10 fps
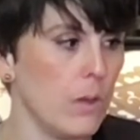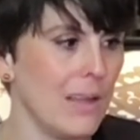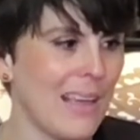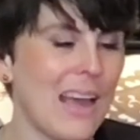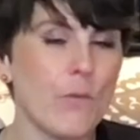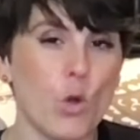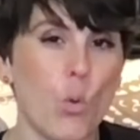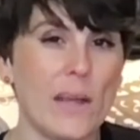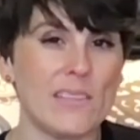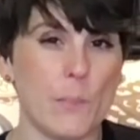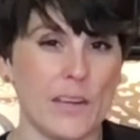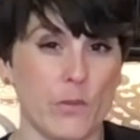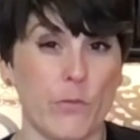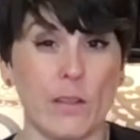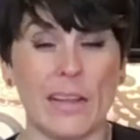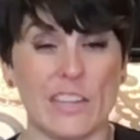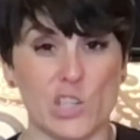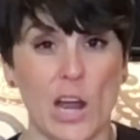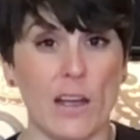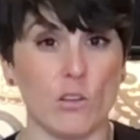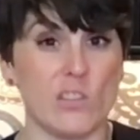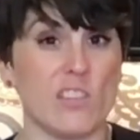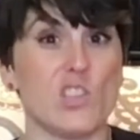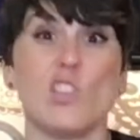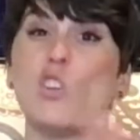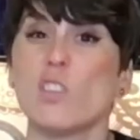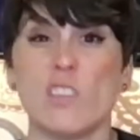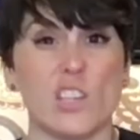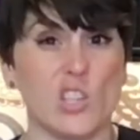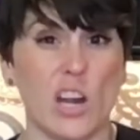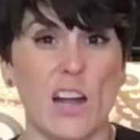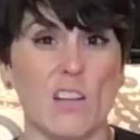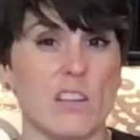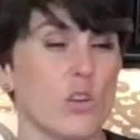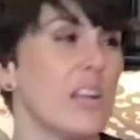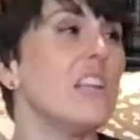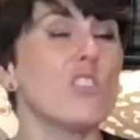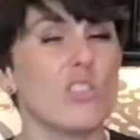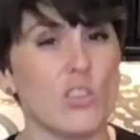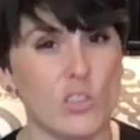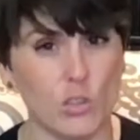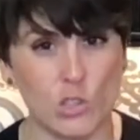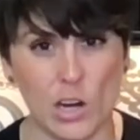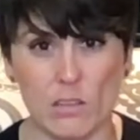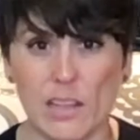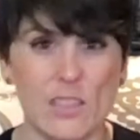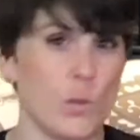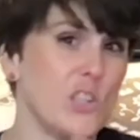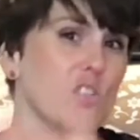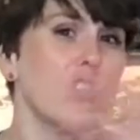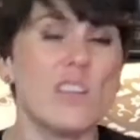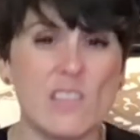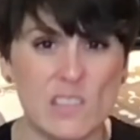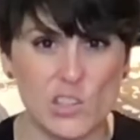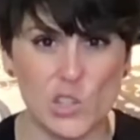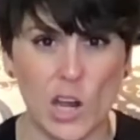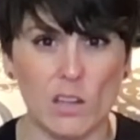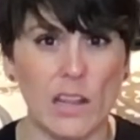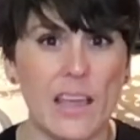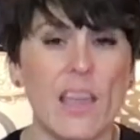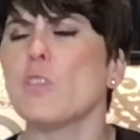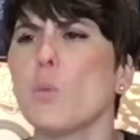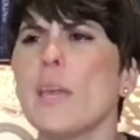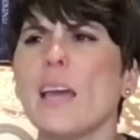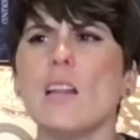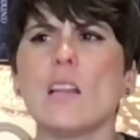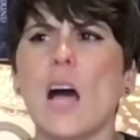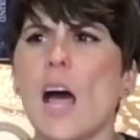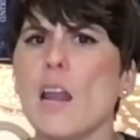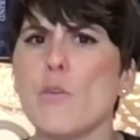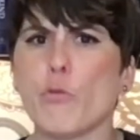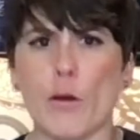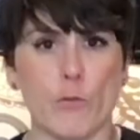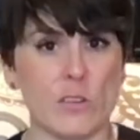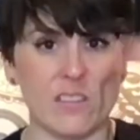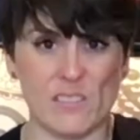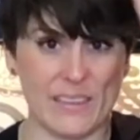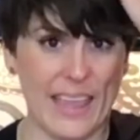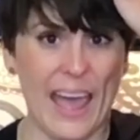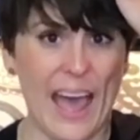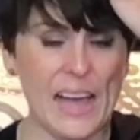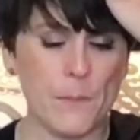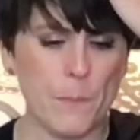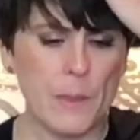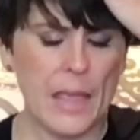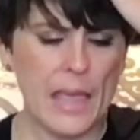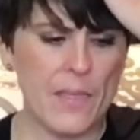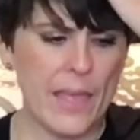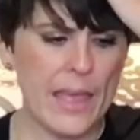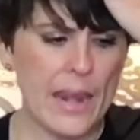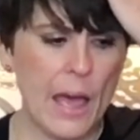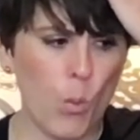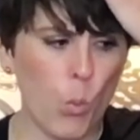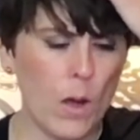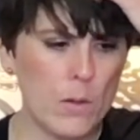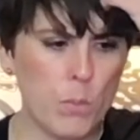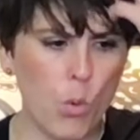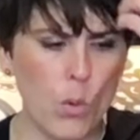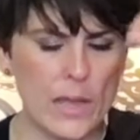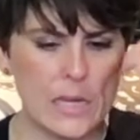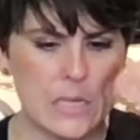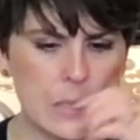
kind of equates it back to feeling like a child. She says she looks like a child and her interests are still childlike. The way she dresses is childlike. So we get a lot of references to Kat. And then at one point,